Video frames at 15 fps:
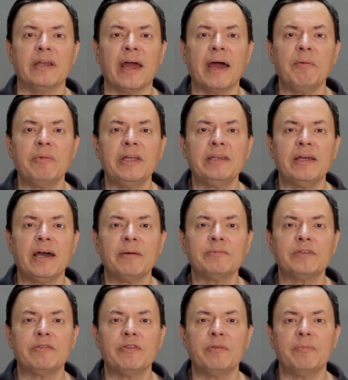How many
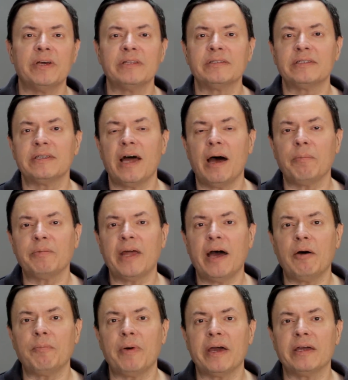times have you been stopped
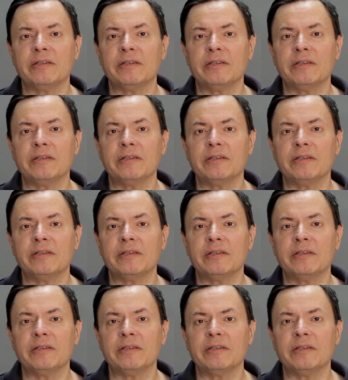out by